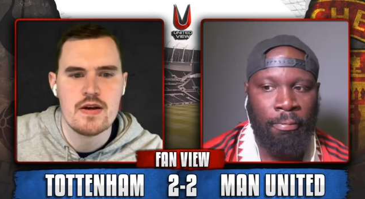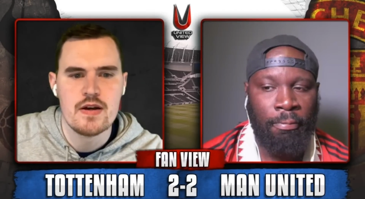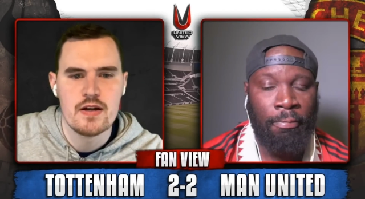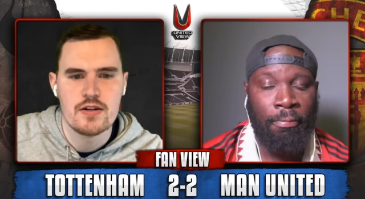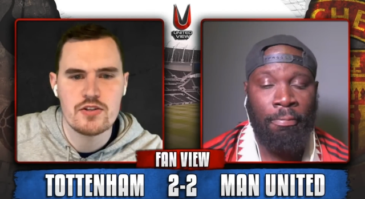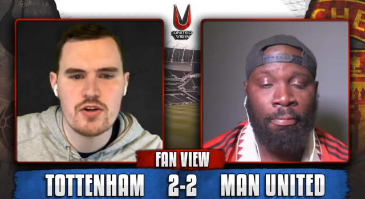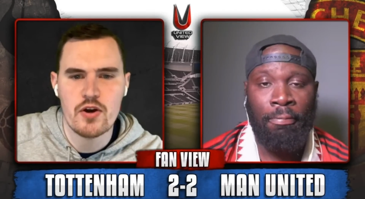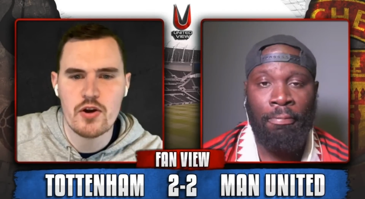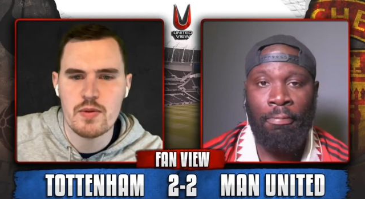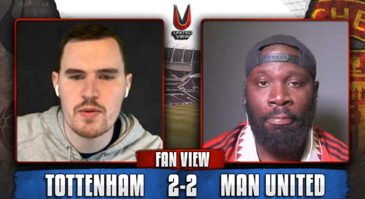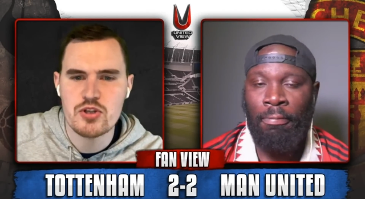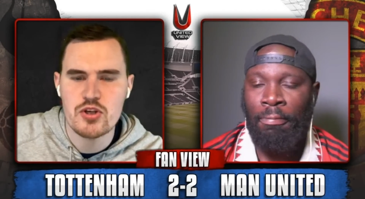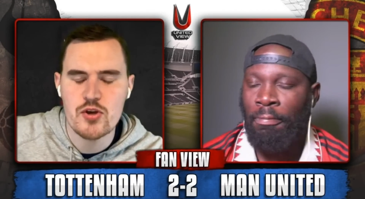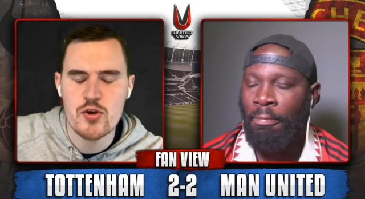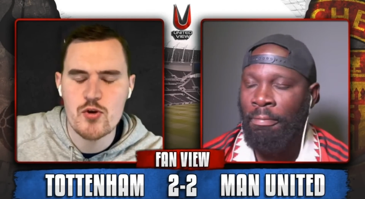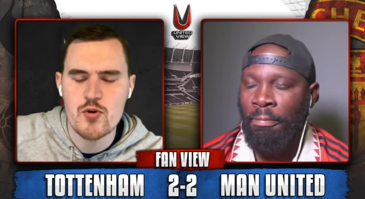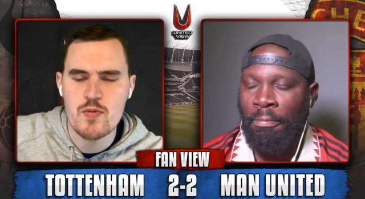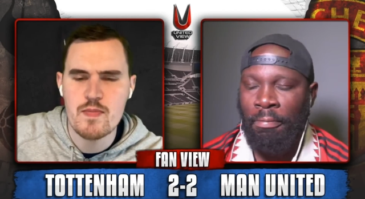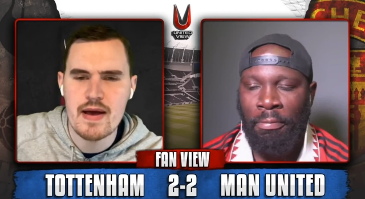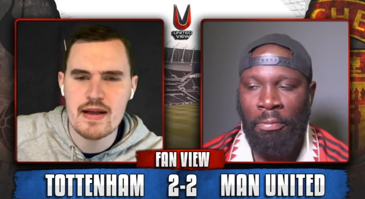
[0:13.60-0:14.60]
Speaker 1: Tottenham
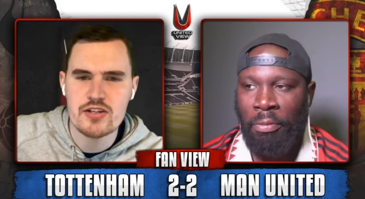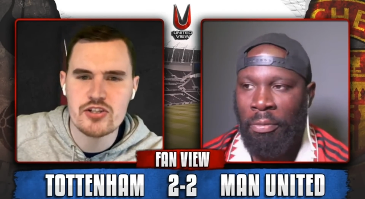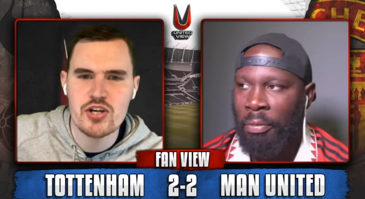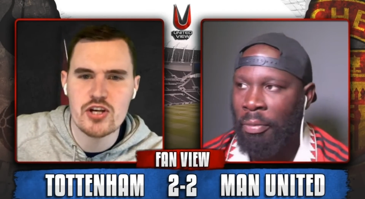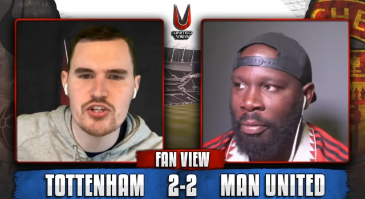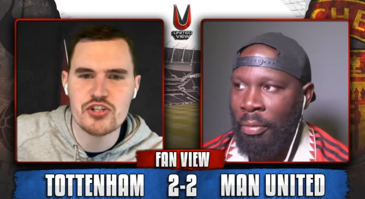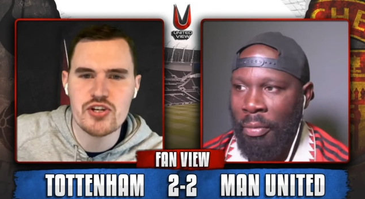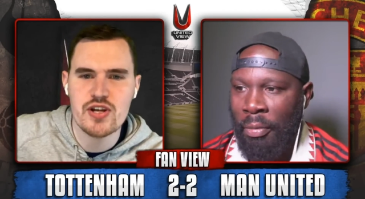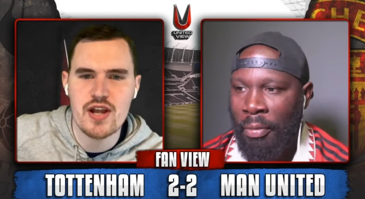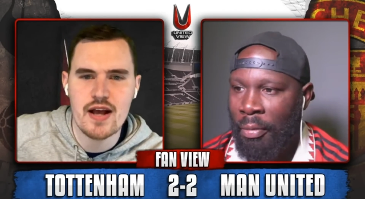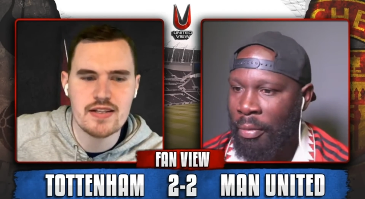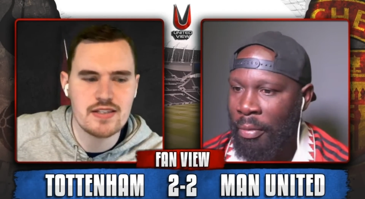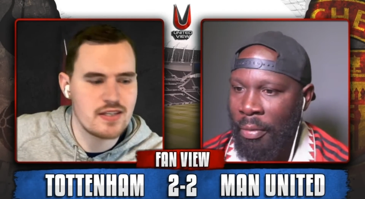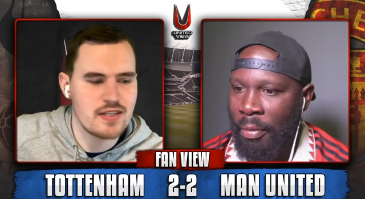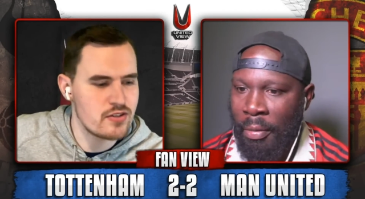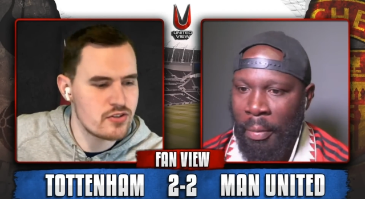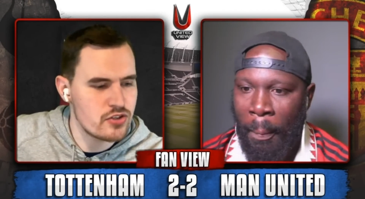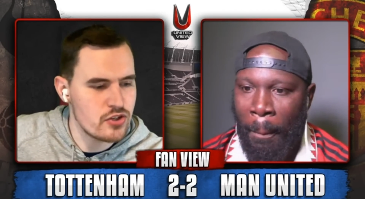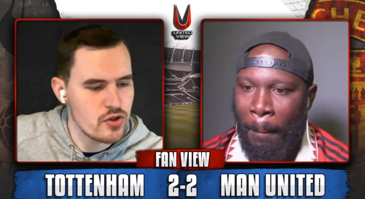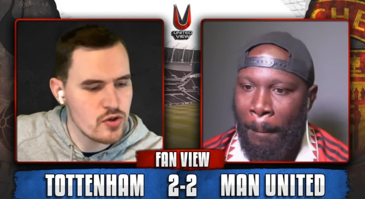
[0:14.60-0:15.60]
2, Manchester
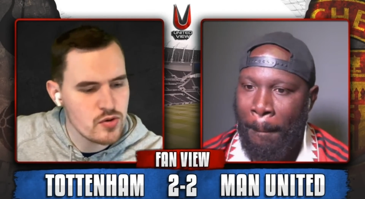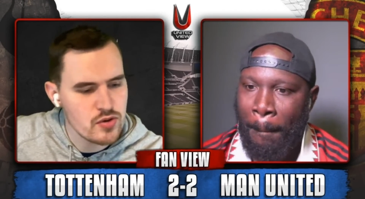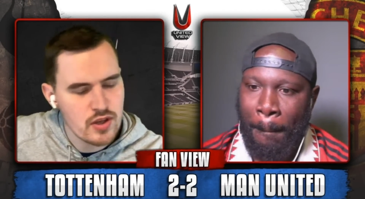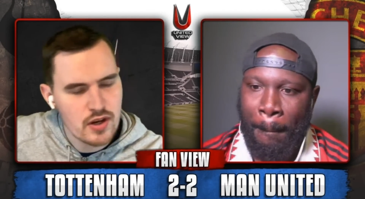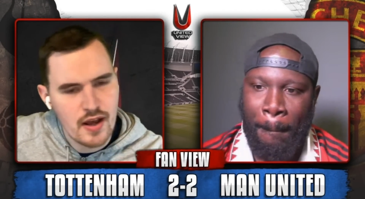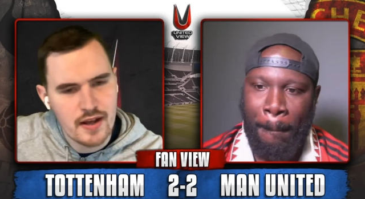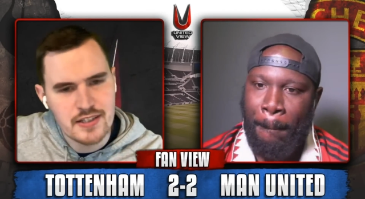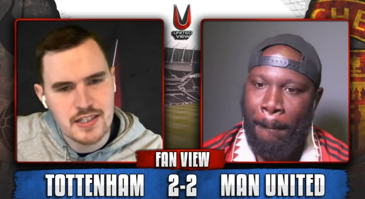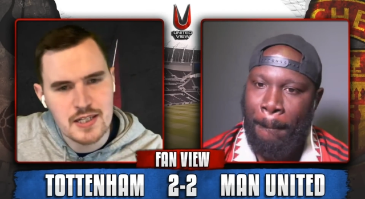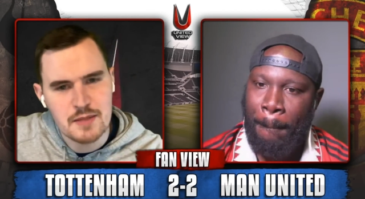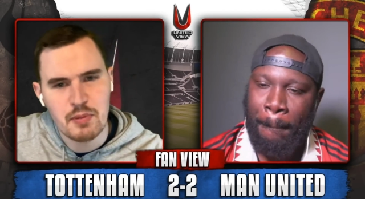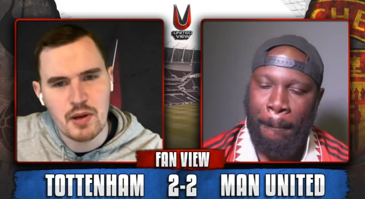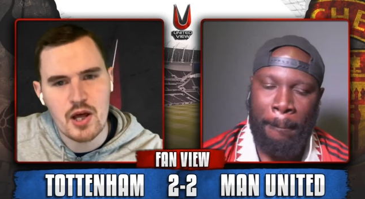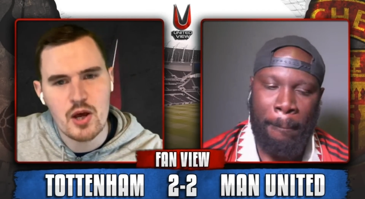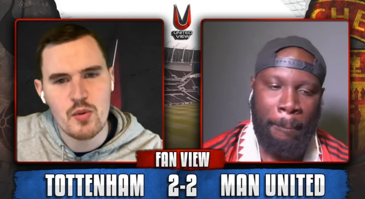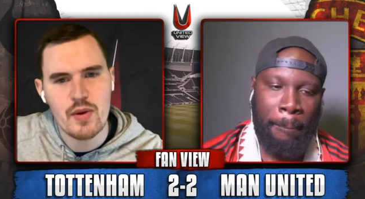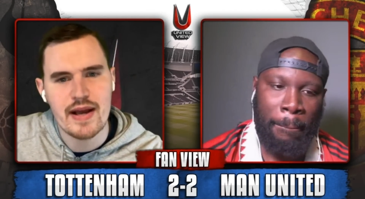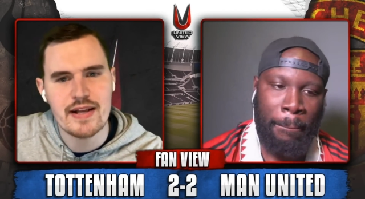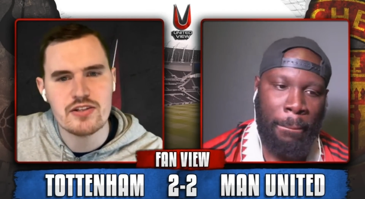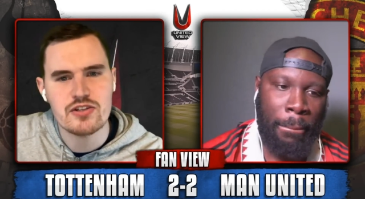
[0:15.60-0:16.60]
United 2. United
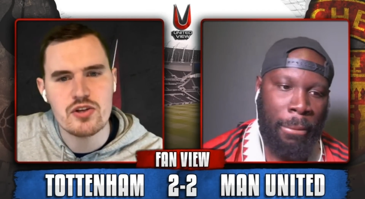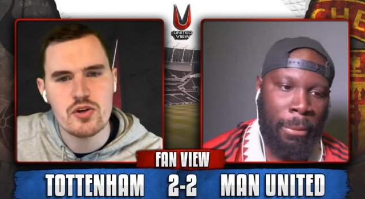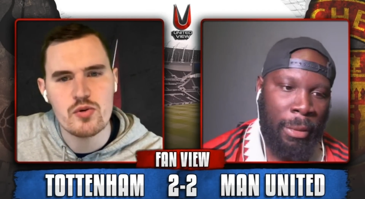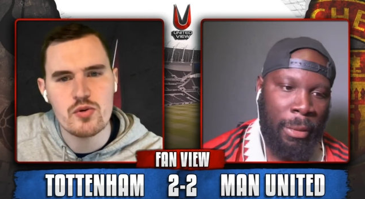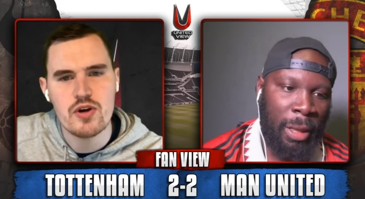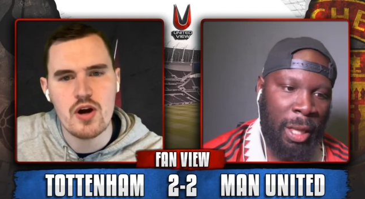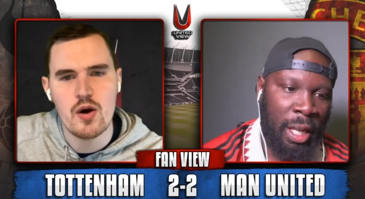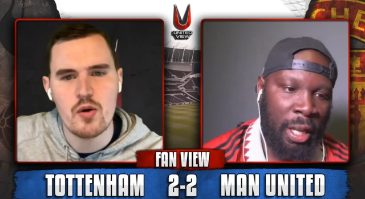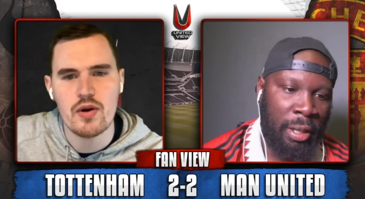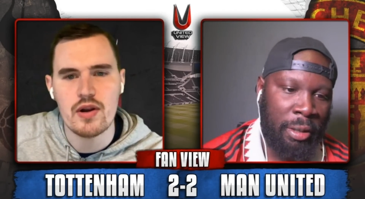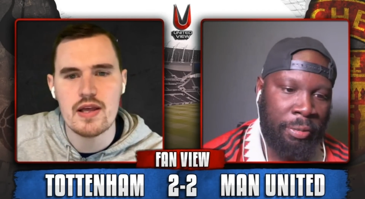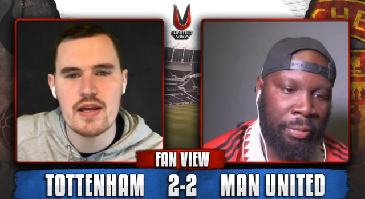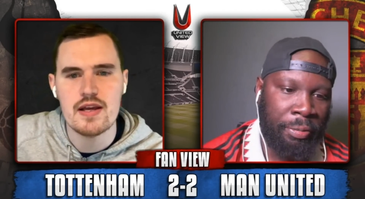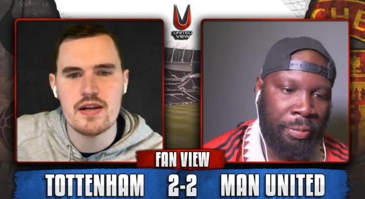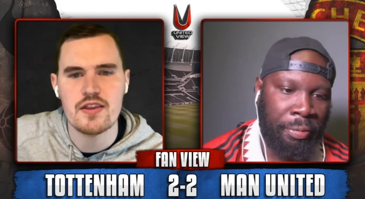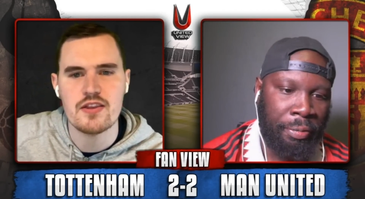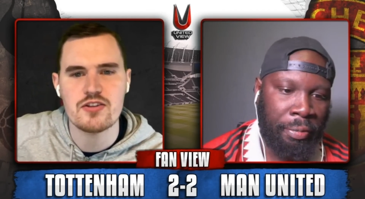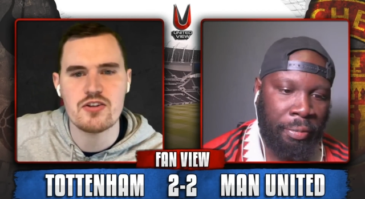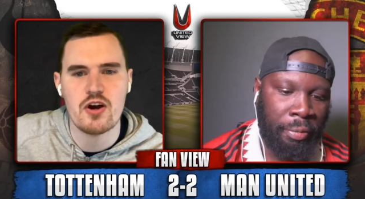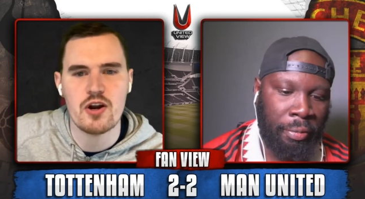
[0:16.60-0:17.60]
blow a 2-goal
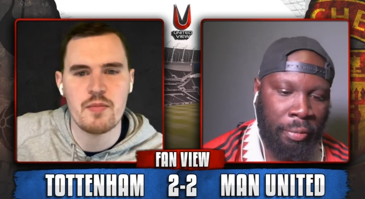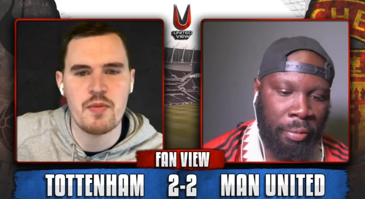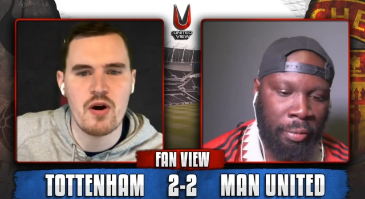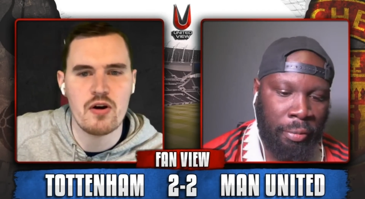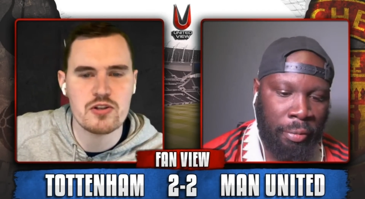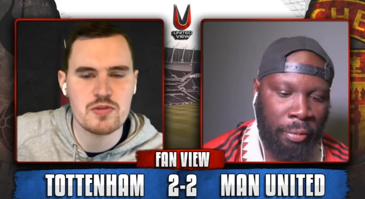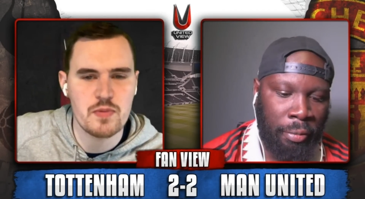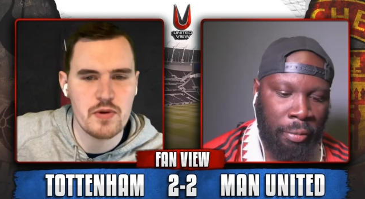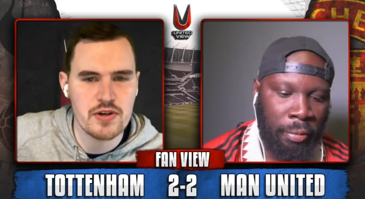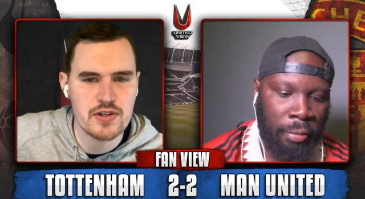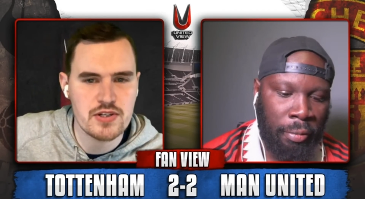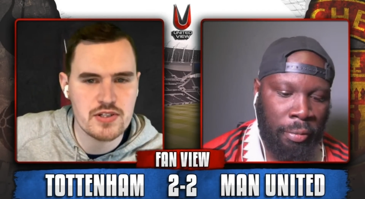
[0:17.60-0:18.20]
lead at the Tottenham Hotspur